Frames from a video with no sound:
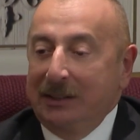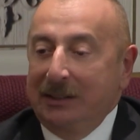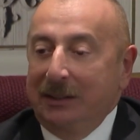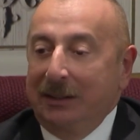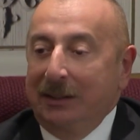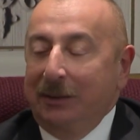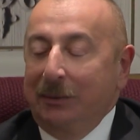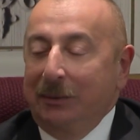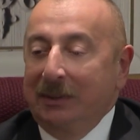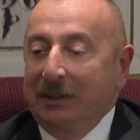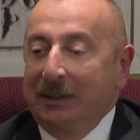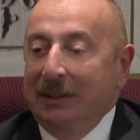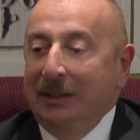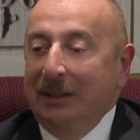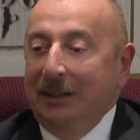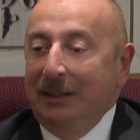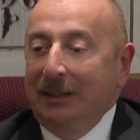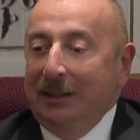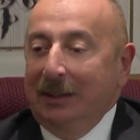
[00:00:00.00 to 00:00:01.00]

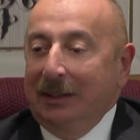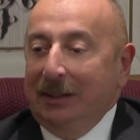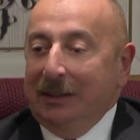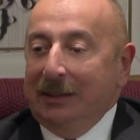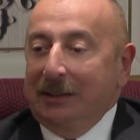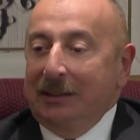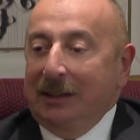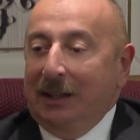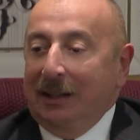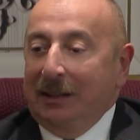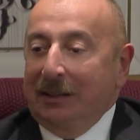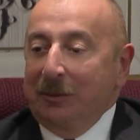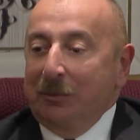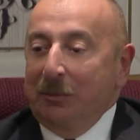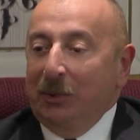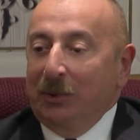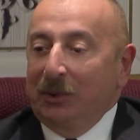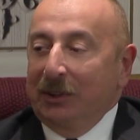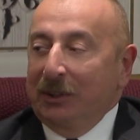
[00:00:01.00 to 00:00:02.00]
implementation and efficient
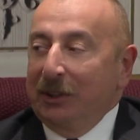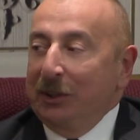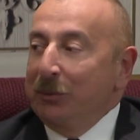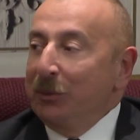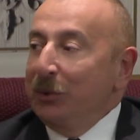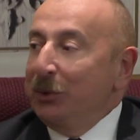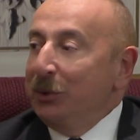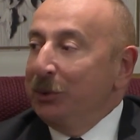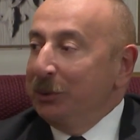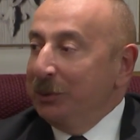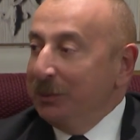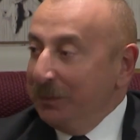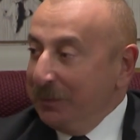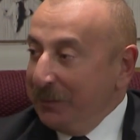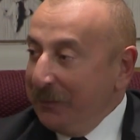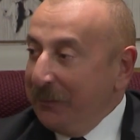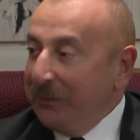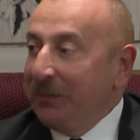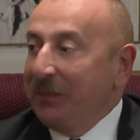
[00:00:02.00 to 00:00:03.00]
operation of the Southern Gas
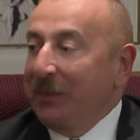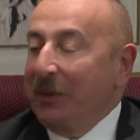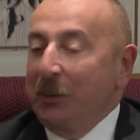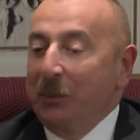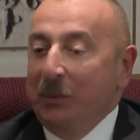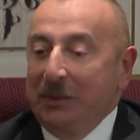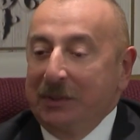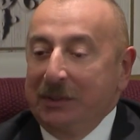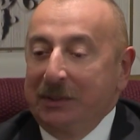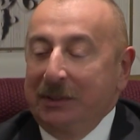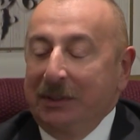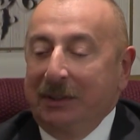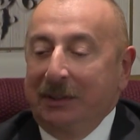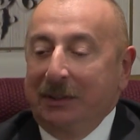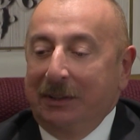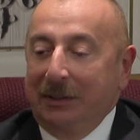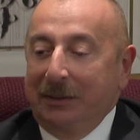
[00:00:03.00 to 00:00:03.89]
Corridor project.